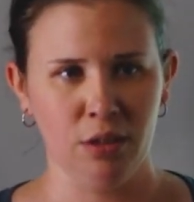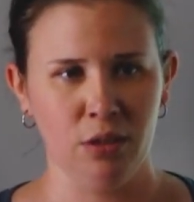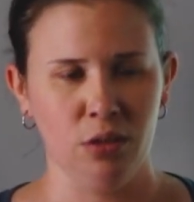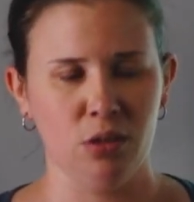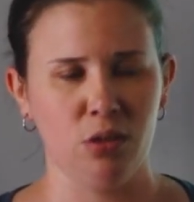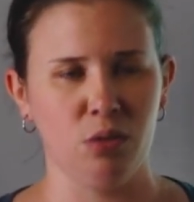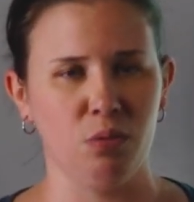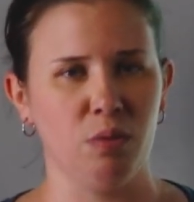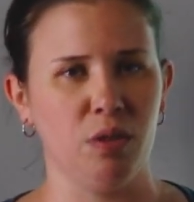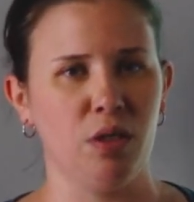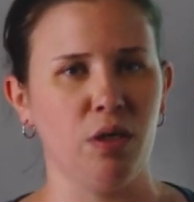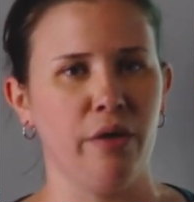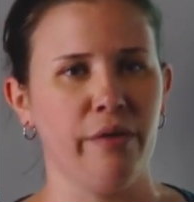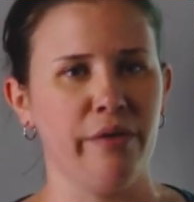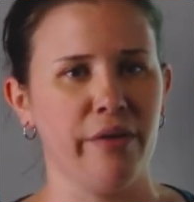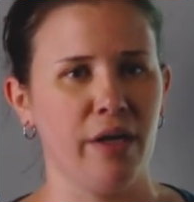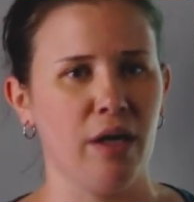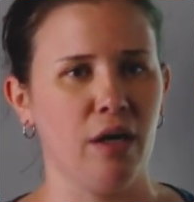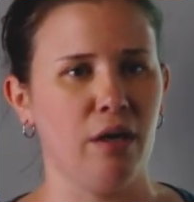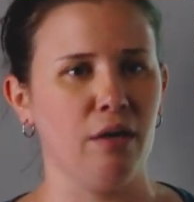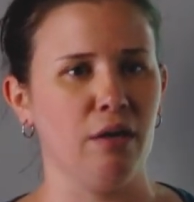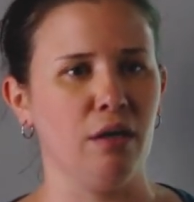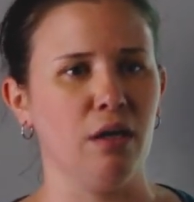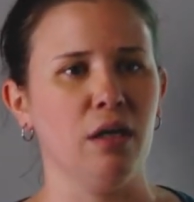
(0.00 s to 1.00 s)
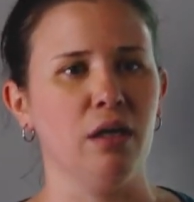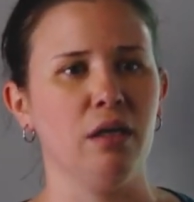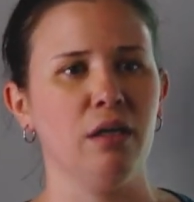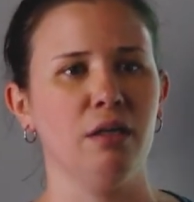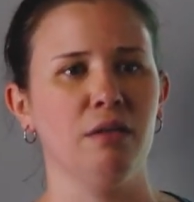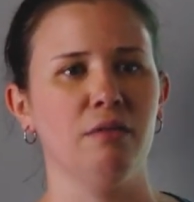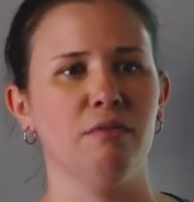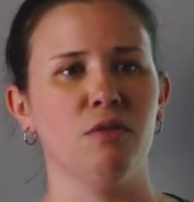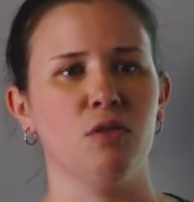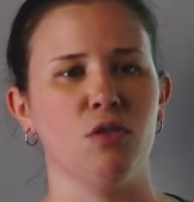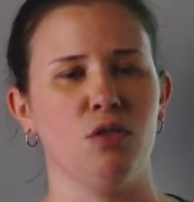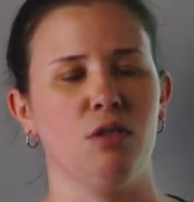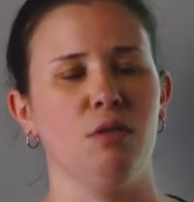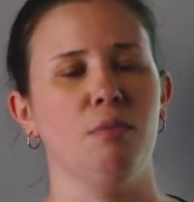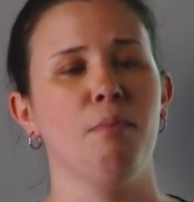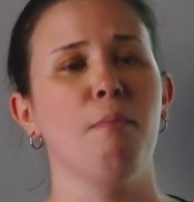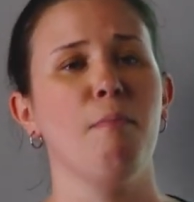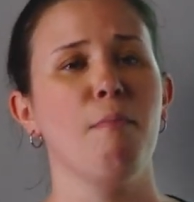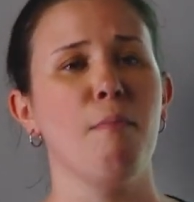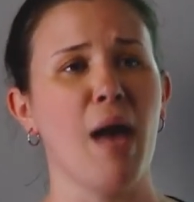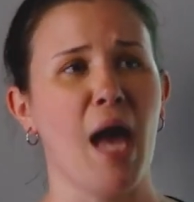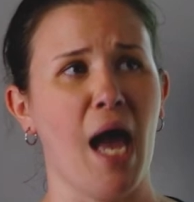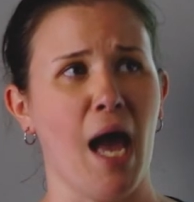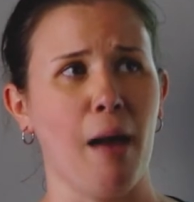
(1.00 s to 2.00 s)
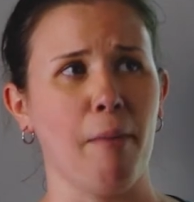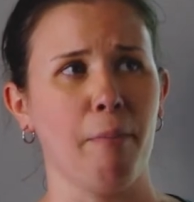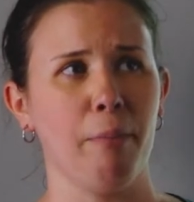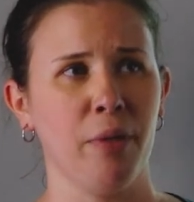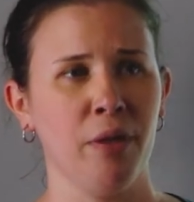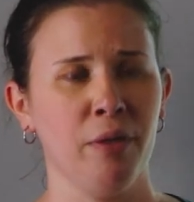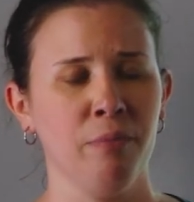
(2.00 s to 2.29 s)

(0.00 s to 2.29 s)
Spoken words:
So we call that our conversion map.